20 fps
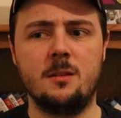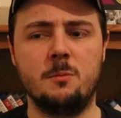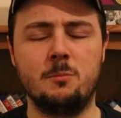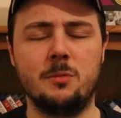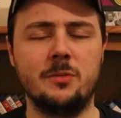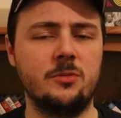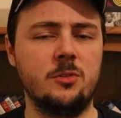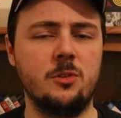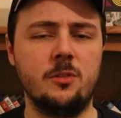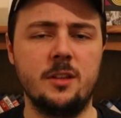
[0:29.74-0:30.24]

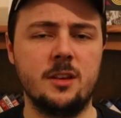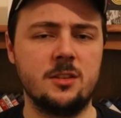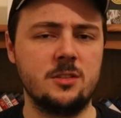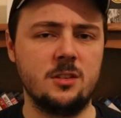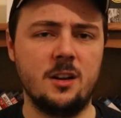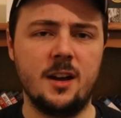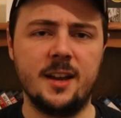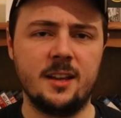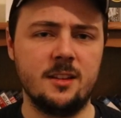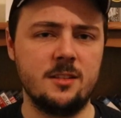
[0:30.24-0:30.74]
before this
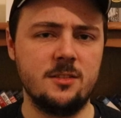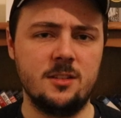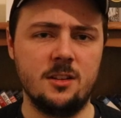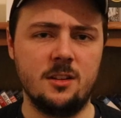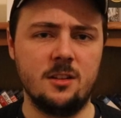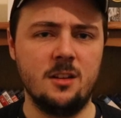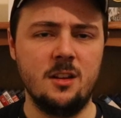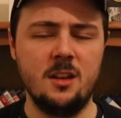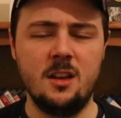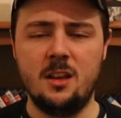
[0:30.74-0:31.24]
that I
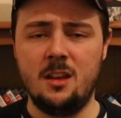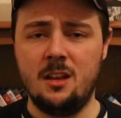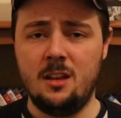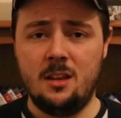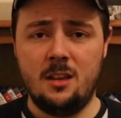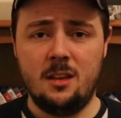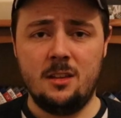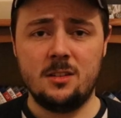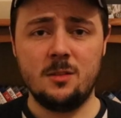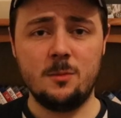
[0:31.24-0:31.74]
consider
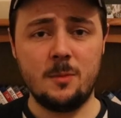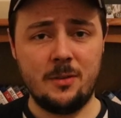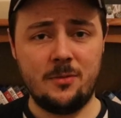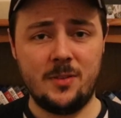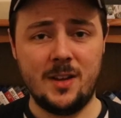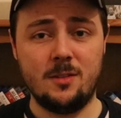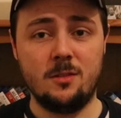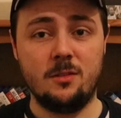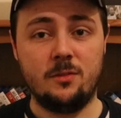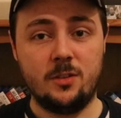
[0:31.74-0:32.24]
some of my
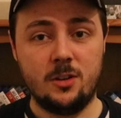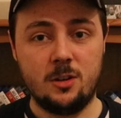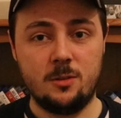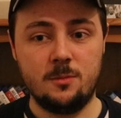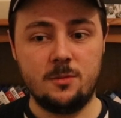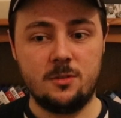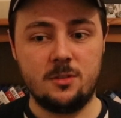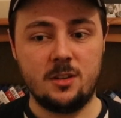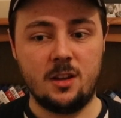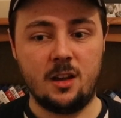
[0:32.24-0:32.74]
favourite
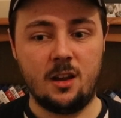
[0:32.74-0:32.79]
films,